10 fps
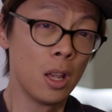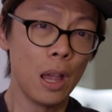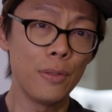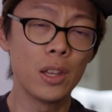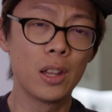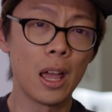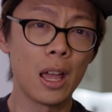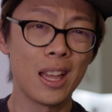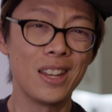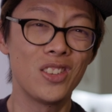If you're
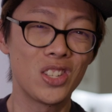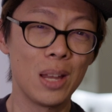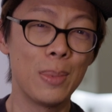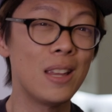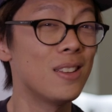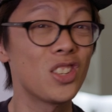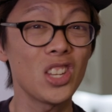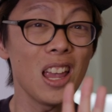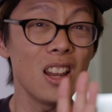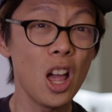there and you see me,
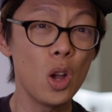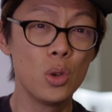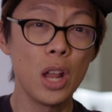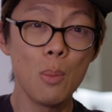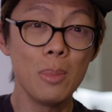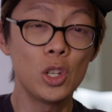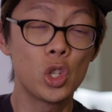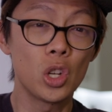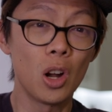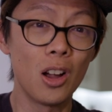say hello, don't be
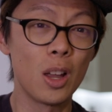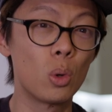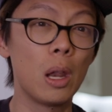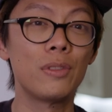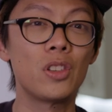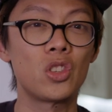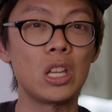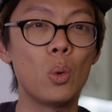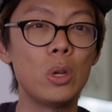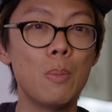shy. I'd love to
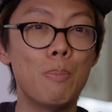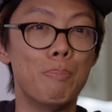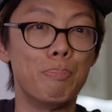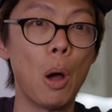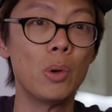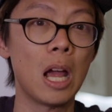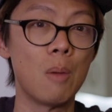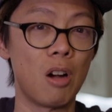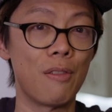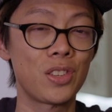see all you Boke
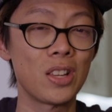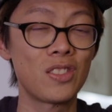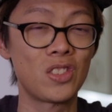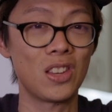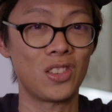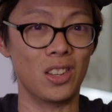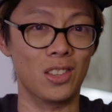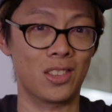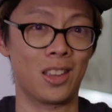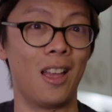brothers and
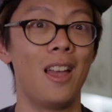sisters.